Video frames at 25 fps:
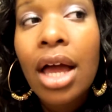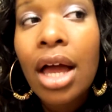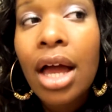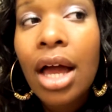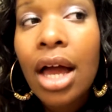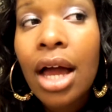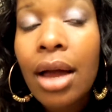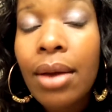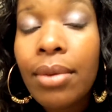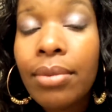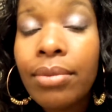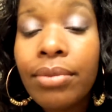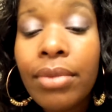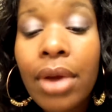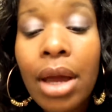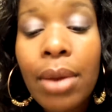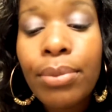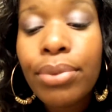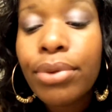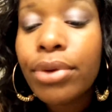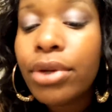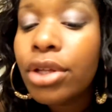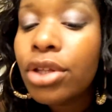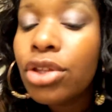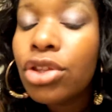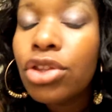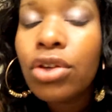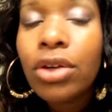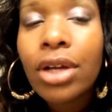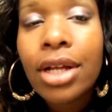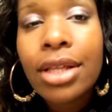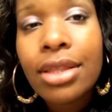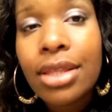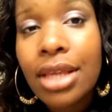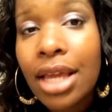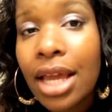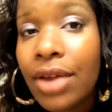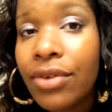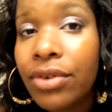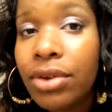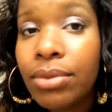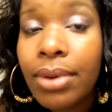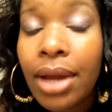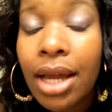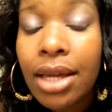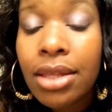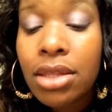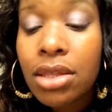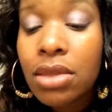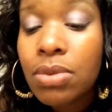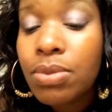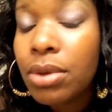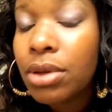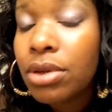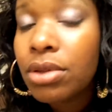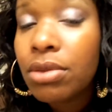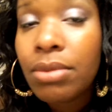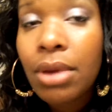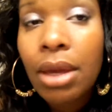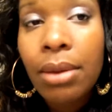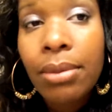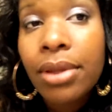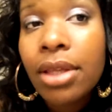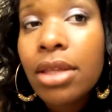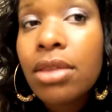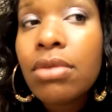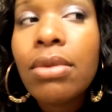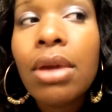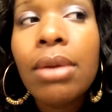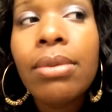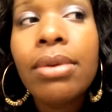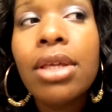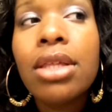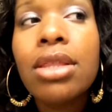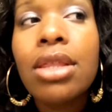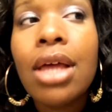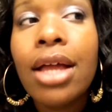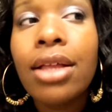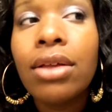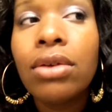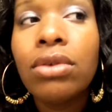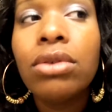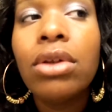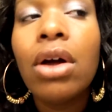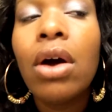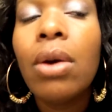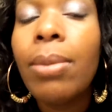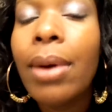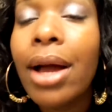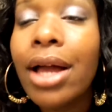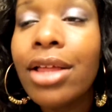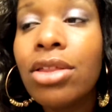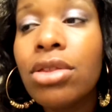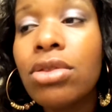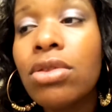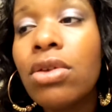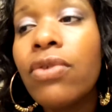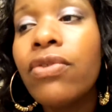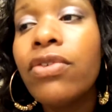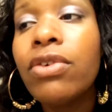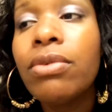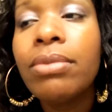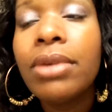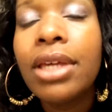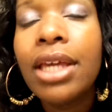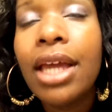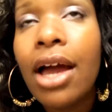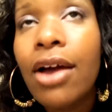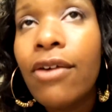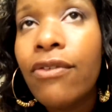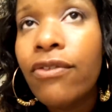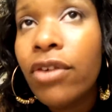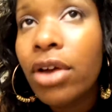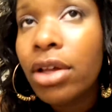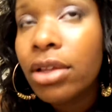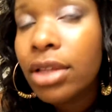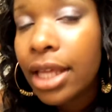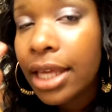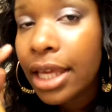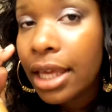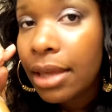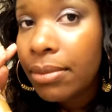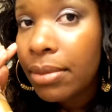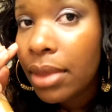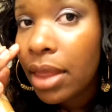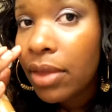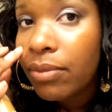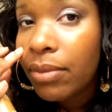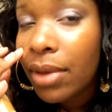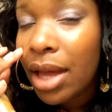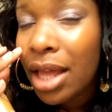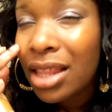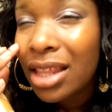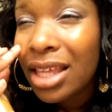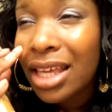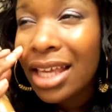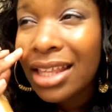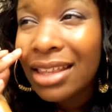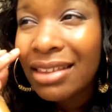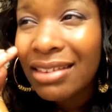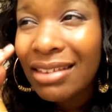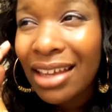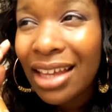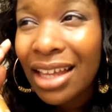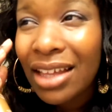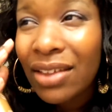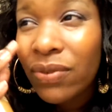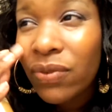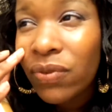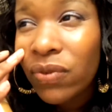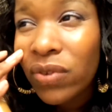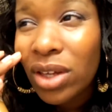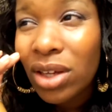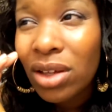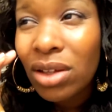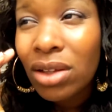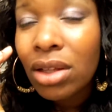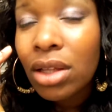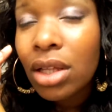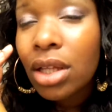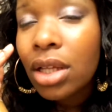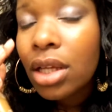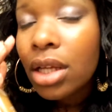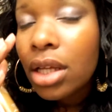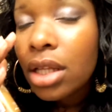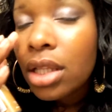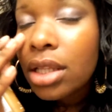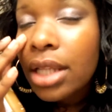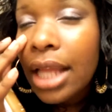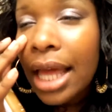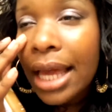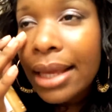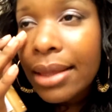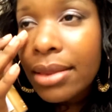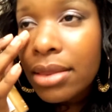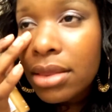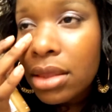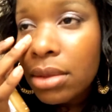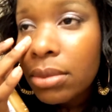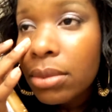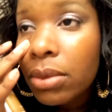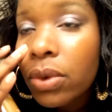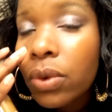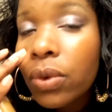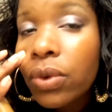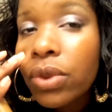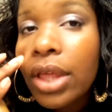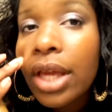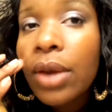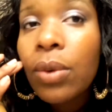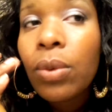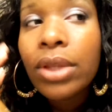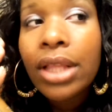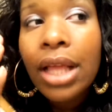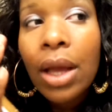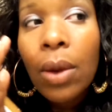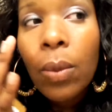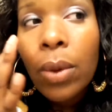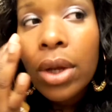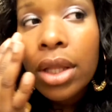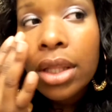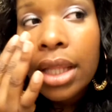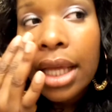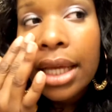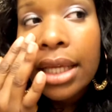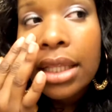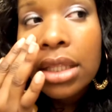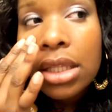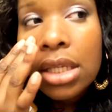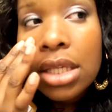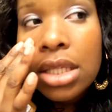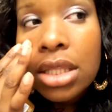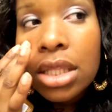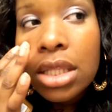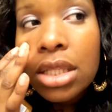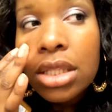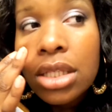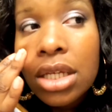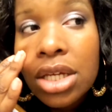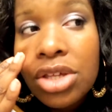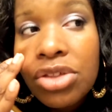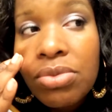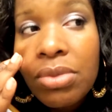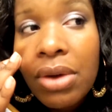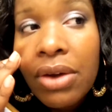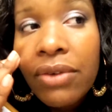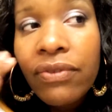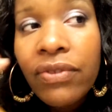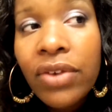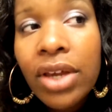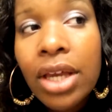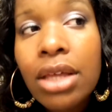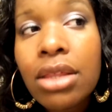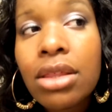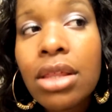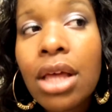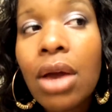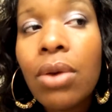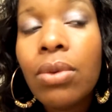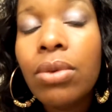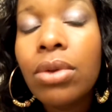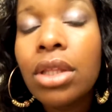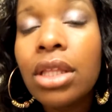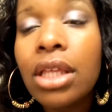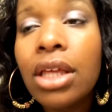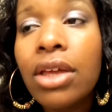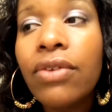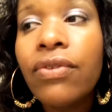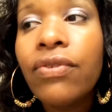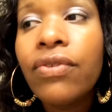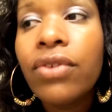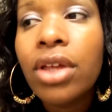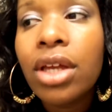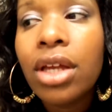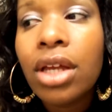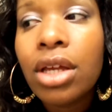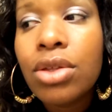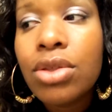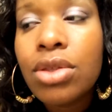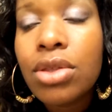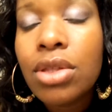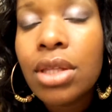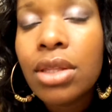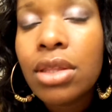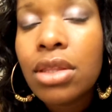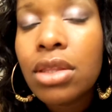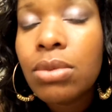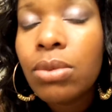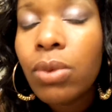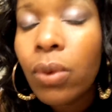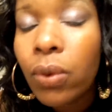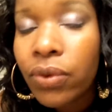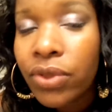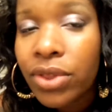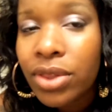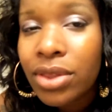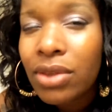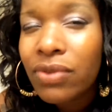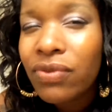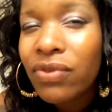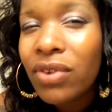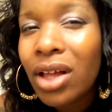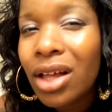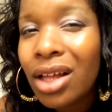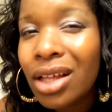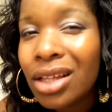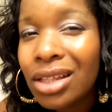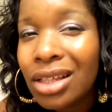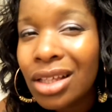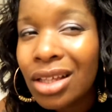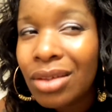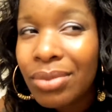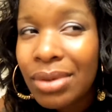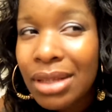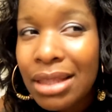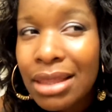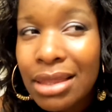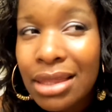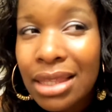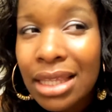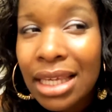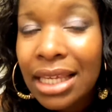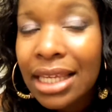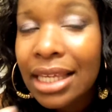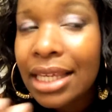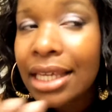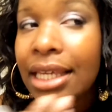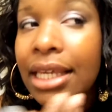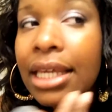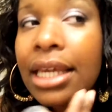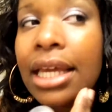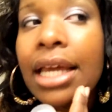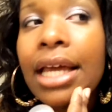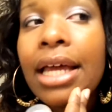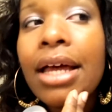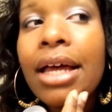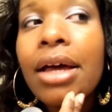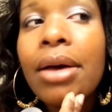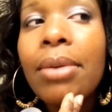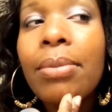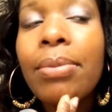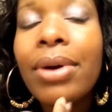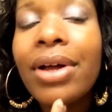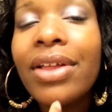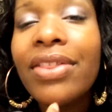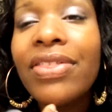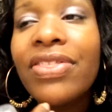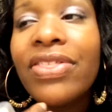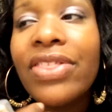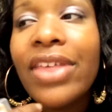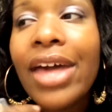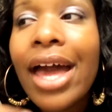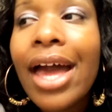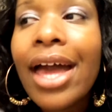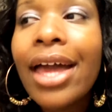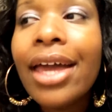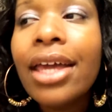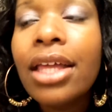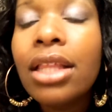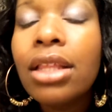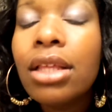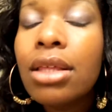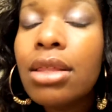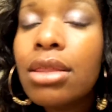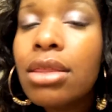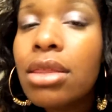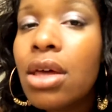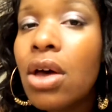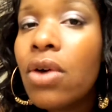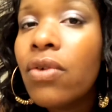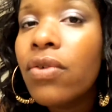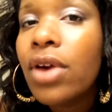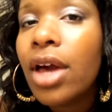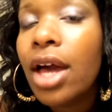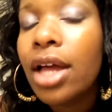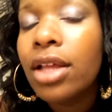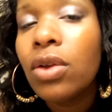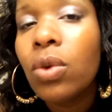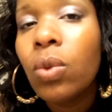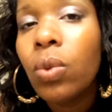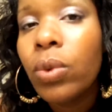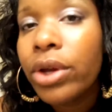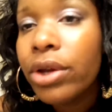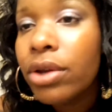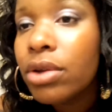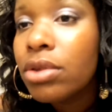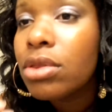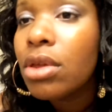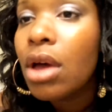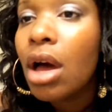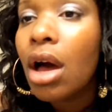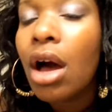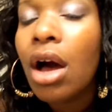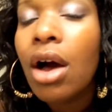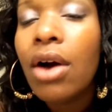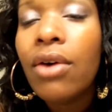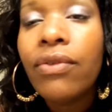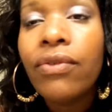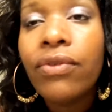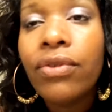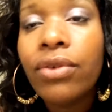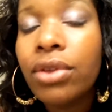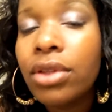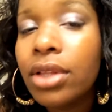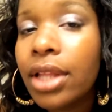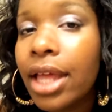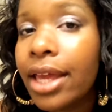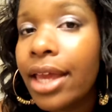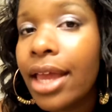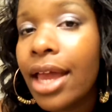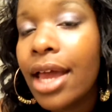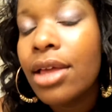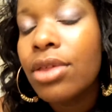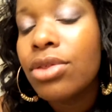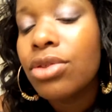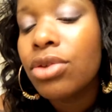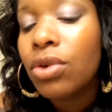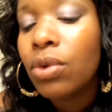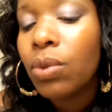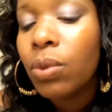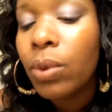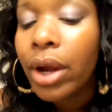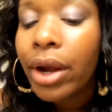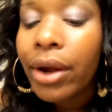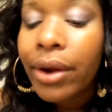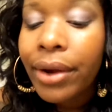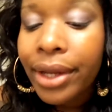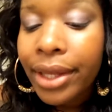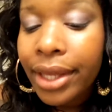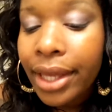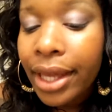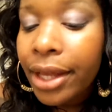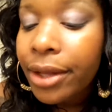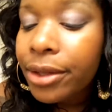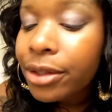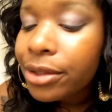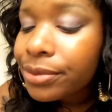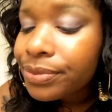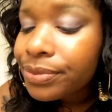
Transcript: I'm pretty sure it's not everybody's experience. Maybe this, I don't know. But I just know for me, I felt like it didn't feel like smooth. Like when I went like this and touched my face, I really didn't feel like a smoothness. It felt a little bit snicky. But that in itself kind of wears off like as you're wearing it.